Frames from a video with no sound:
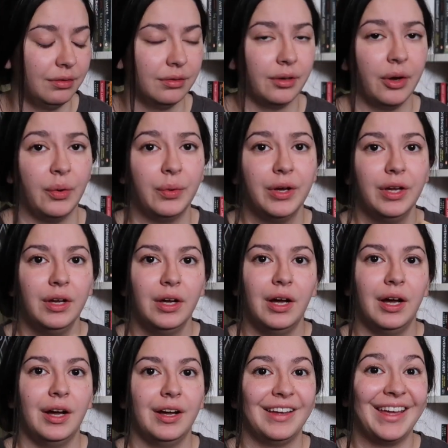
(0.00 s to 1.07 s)
So
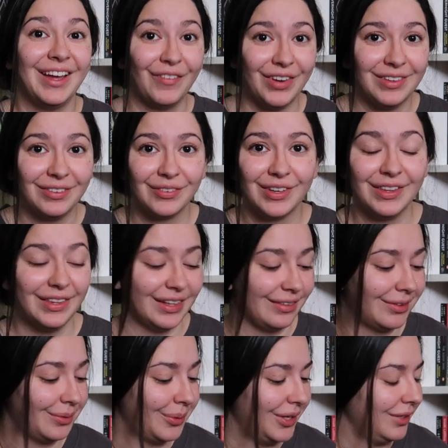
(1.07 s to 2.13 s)
I can't wait to read
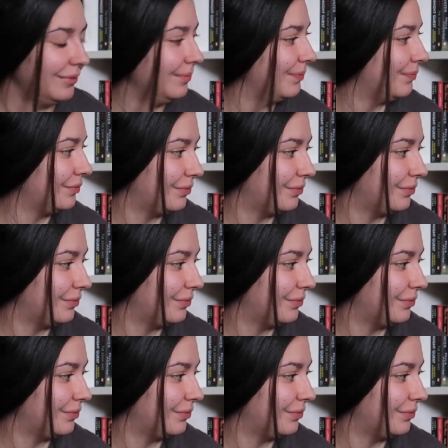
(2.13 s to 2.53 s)
this one.